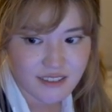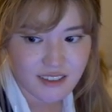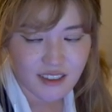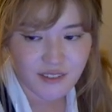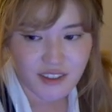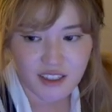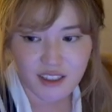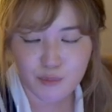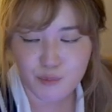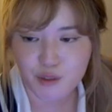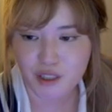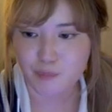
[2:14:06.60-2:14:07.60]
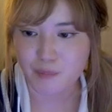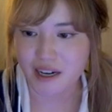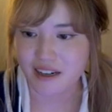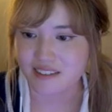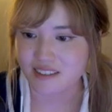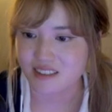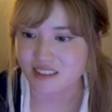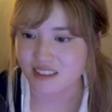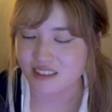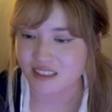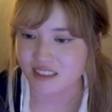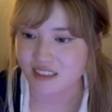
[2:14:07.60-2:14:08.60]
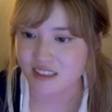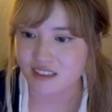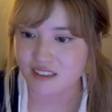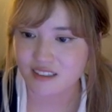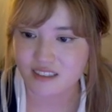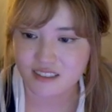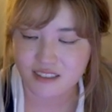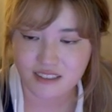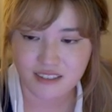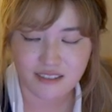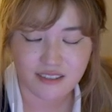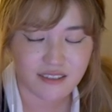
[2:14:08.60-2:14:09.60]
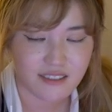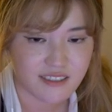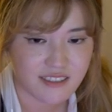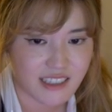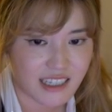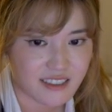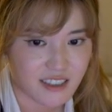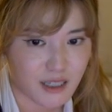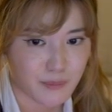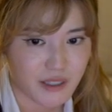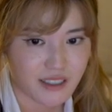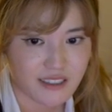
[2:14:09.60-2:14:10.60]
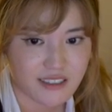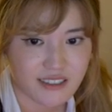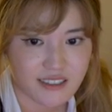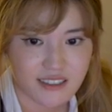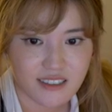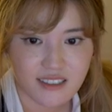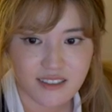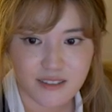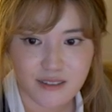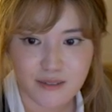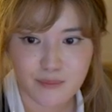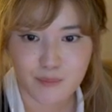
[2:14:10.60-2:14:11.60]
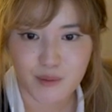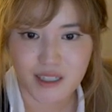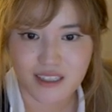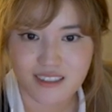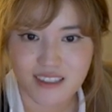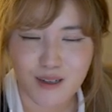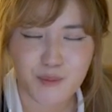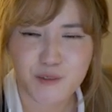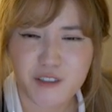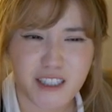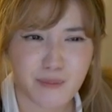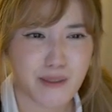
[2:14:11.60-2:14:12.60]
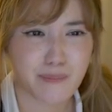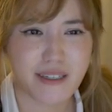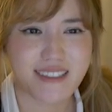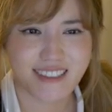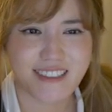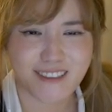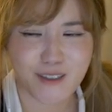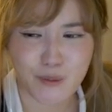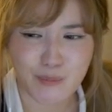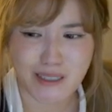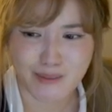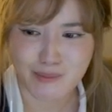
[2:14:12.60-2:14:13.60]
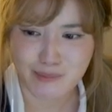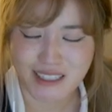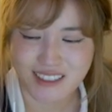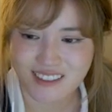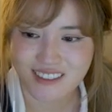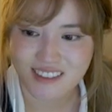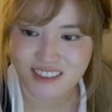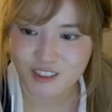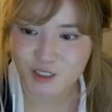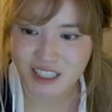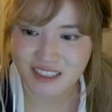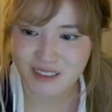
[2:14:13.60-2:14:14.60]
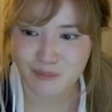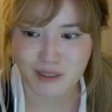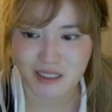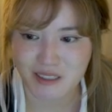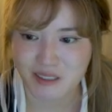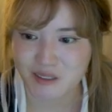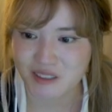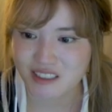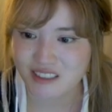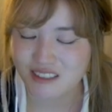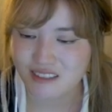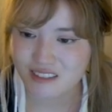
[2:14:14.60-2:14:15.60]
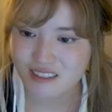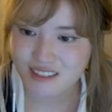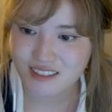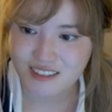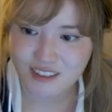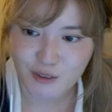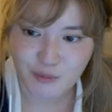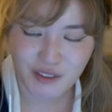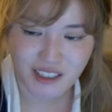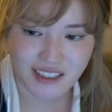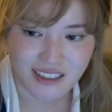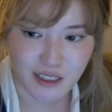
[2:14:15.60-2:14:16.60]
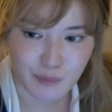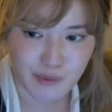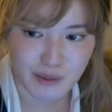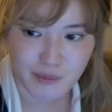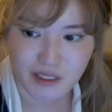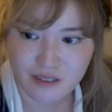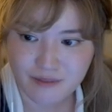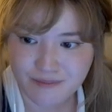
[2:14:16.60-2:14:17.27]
I feel like I'm really bad discussing like sad topics, but I'm trying my best here to open up a bit trying something new hopefully can help someone.